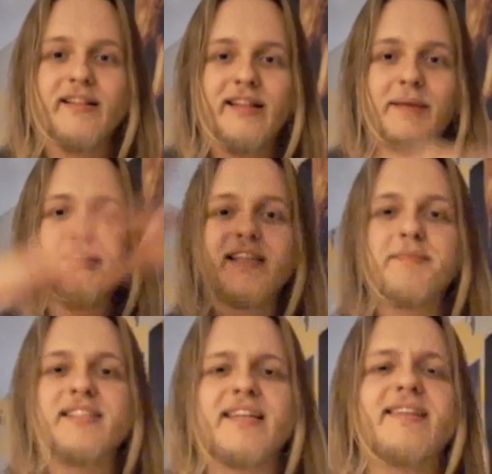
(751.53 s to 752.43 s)
let me
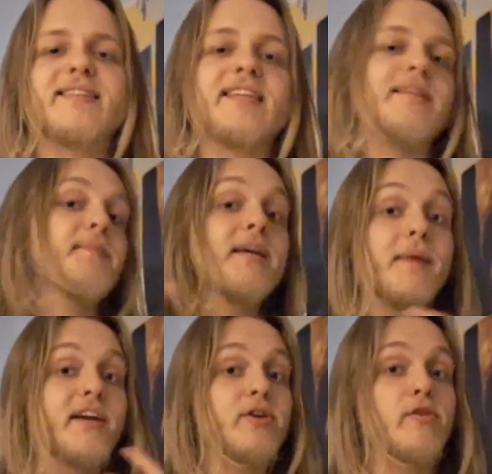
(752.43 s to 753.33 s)
set the scene. Me and
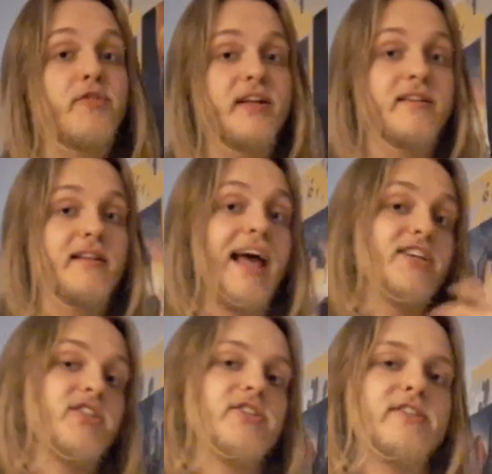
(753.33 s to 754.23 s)
my girlfriend
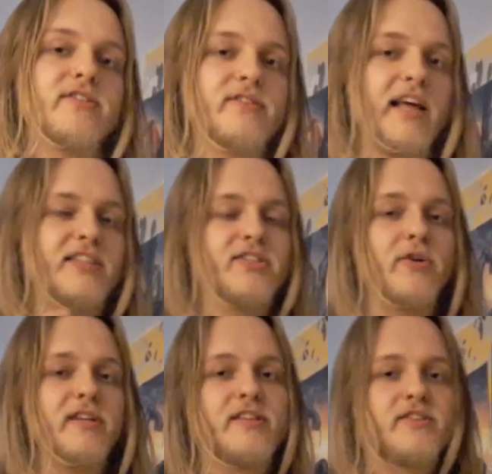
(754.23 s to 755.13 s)
last year, like,
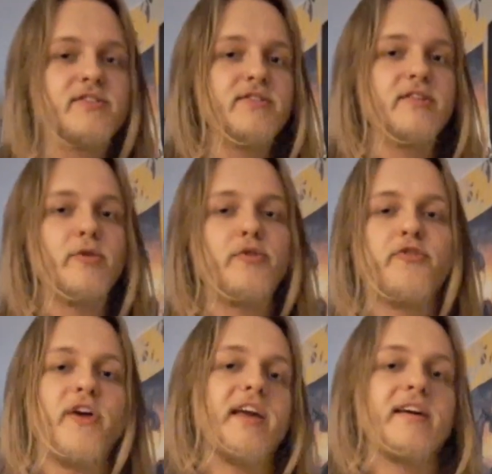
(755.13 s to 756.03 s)
started this little
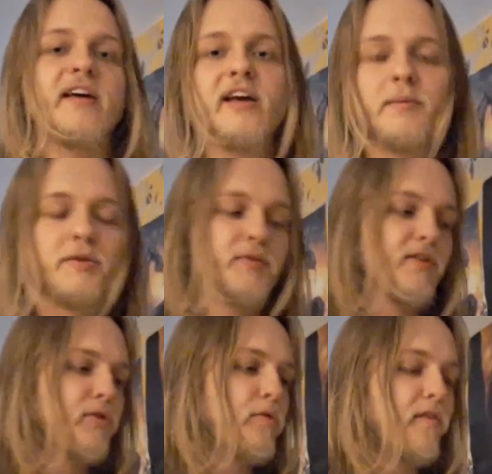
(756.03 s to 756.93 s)
thing
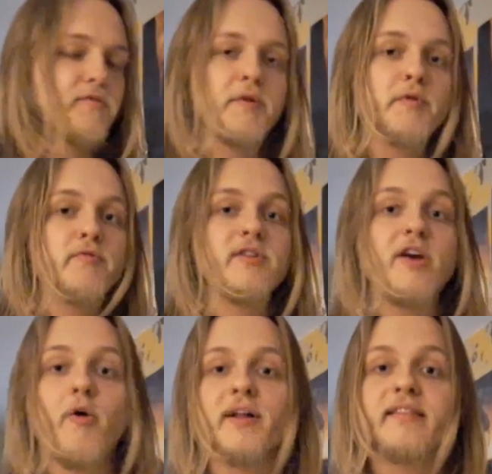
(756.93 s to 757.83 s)
between the two of us where we would
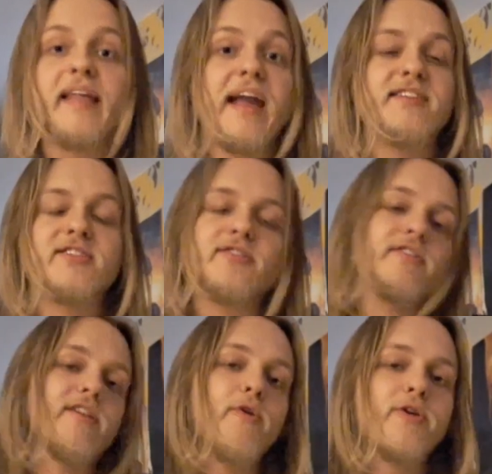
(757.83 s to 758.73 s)
go on dates to
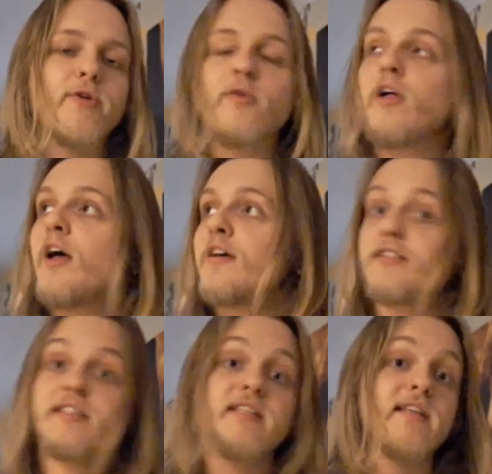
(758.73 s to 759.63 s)
the local
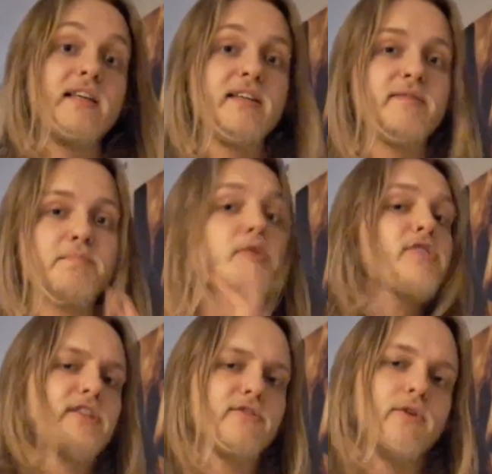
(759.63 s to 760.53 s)
CD
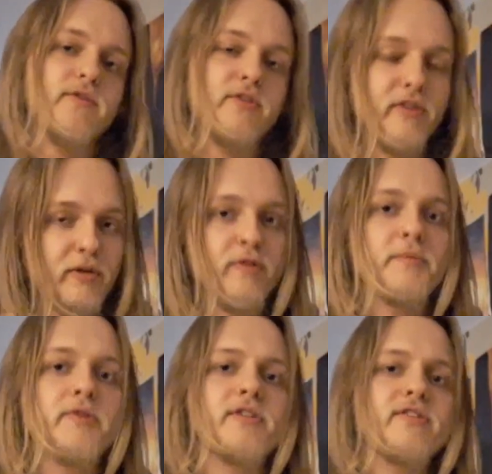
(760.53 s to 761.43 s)
music store,
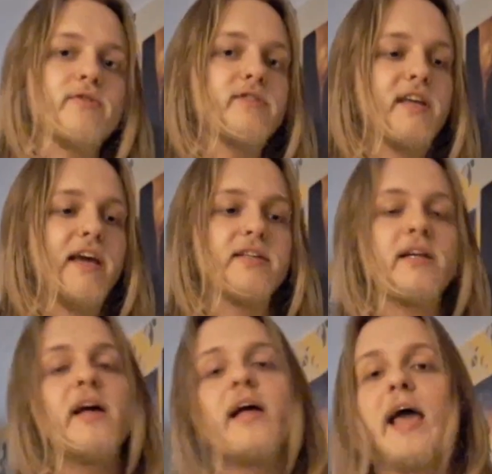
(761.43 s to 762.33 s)

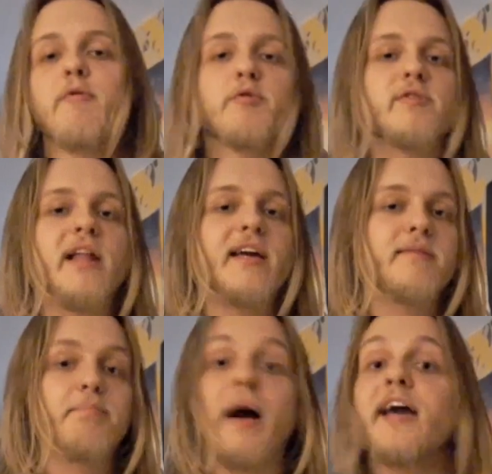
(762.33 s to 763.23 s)
together, and we would,
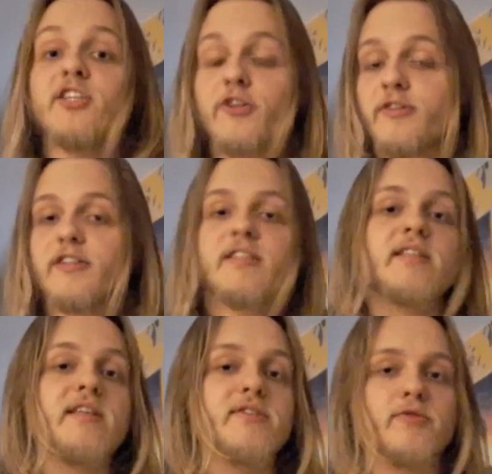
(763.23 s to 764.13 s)
like, buy each other a
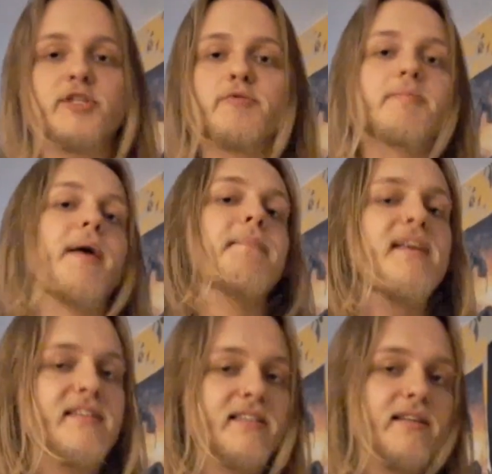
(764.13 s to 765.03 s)
CD. So she would buy
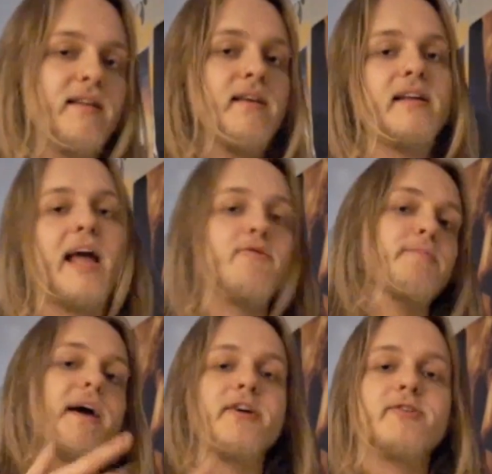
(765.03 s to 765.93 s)
me a CD and I would
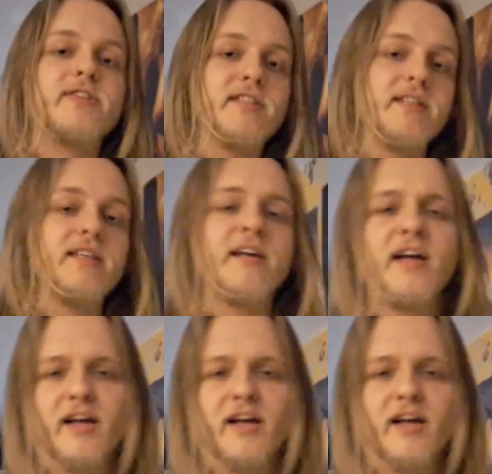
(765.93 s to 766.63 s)
buy her a CD.